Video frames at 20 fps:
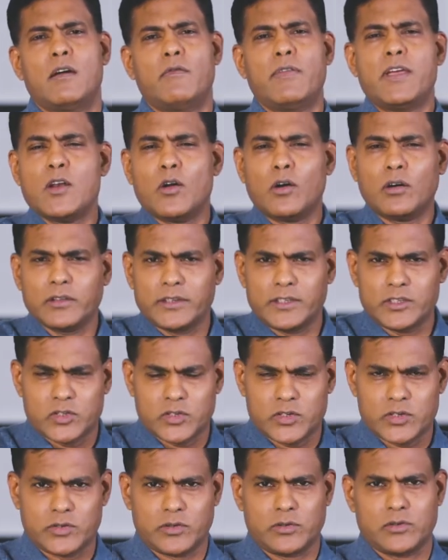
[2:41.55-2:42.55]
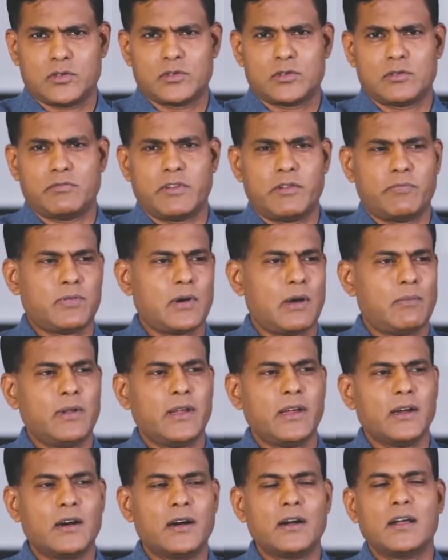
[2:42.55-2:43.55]
We know these truths. We've
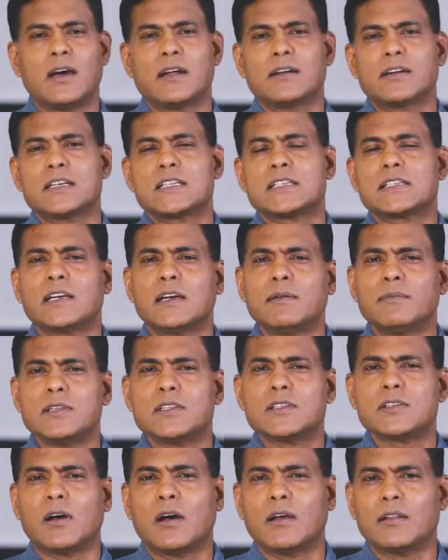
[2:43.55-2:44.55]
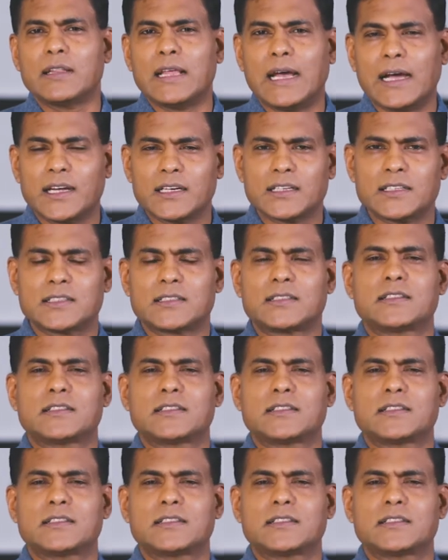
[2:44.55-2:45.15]
probably heard a hundred sermons on that.